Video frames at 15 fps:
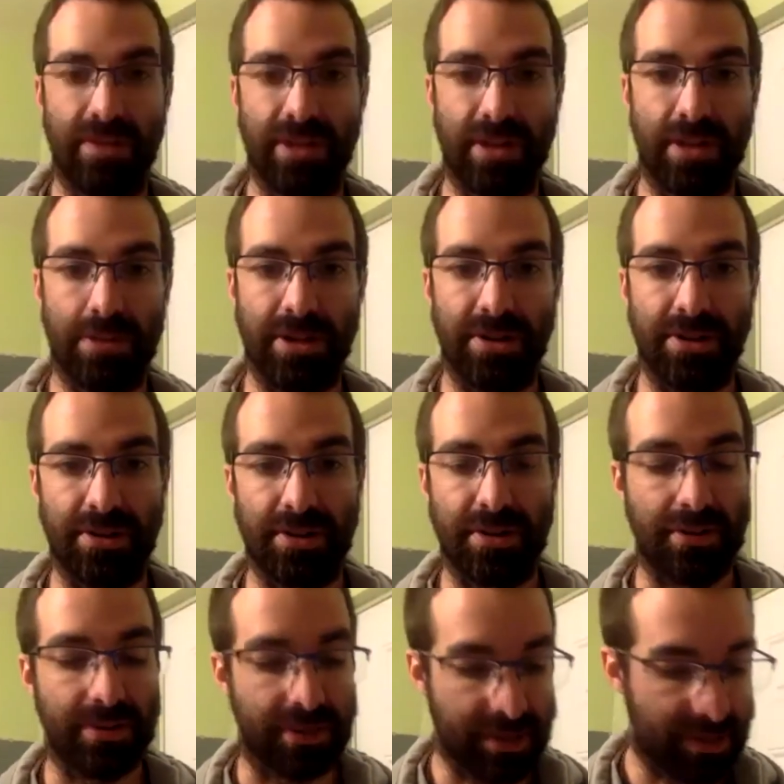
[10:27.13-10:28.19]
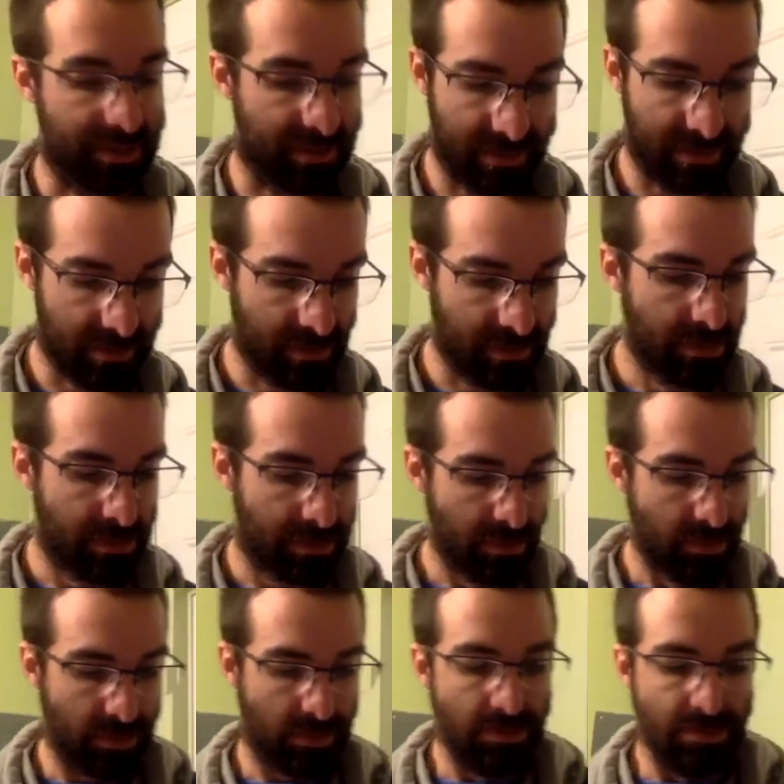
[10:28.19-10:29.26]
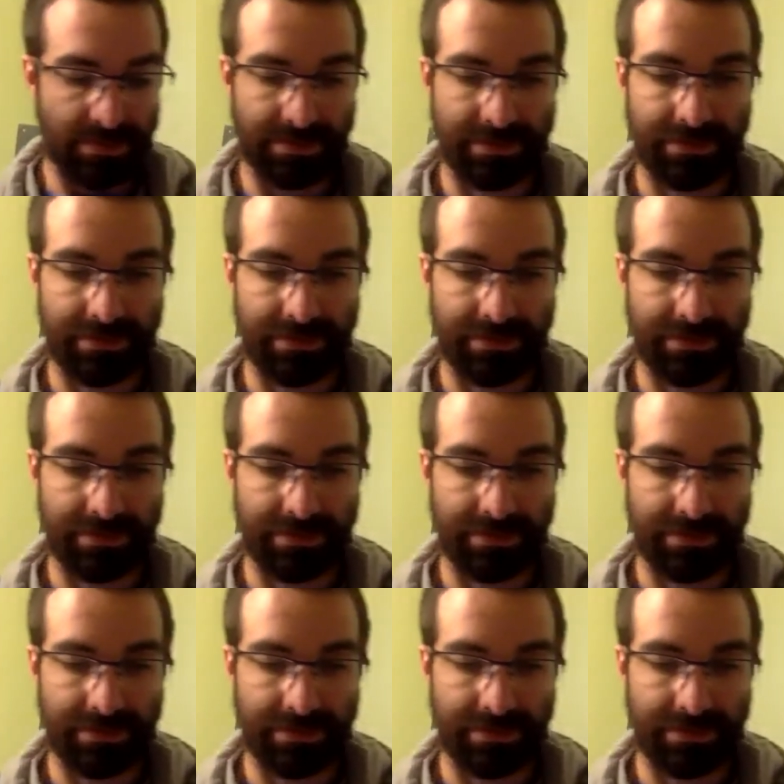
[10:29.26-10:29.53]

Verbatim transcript: come in here and coach. Oh, exactly.